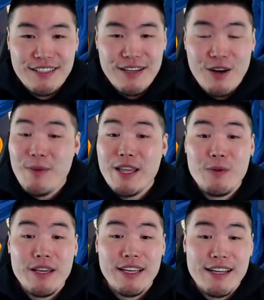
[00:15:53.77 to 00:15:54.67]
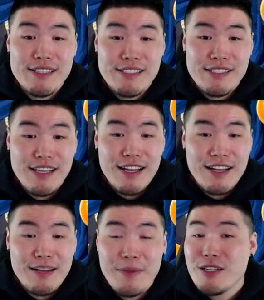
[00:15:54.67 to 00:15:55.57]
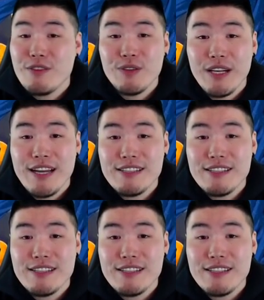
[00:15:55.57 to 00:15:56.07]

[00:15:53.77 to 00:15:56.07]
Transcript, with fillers: Oh, by the way, guys, uh, I'm not sure if you guys